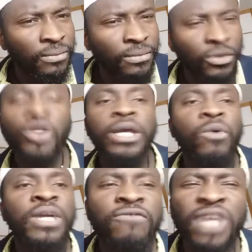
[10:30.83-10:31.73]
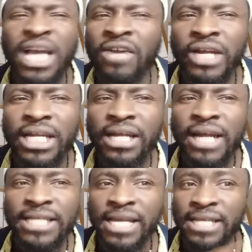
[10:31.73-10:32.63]
Okay, what if he cannot read and
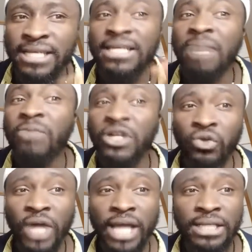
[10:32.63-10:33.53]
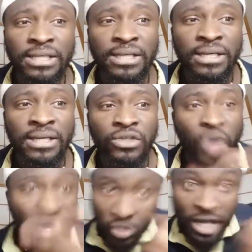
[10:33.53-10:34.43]
write? And he says somebody should write. So are
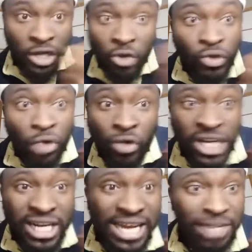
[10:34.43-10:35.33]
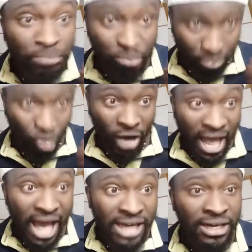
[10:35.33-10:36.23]
you saying they couldn't write the
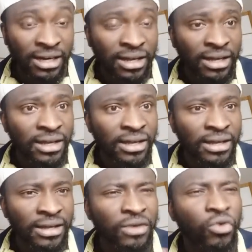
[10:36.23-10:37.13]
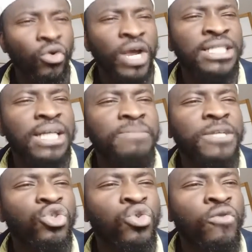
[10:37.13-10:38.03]
Quran? Quran chapter
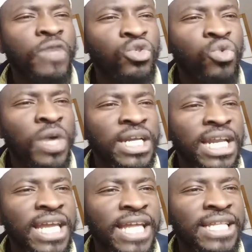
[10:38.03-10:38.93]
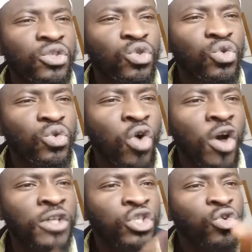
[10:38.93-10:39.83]
2, verse 282. God
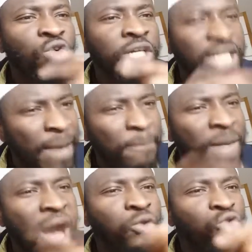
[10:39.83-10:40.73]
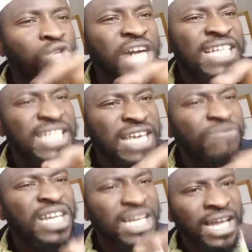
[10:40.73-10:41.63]
showed them how to write
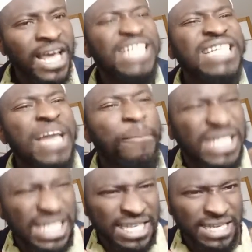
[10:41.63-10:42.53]
even a debt.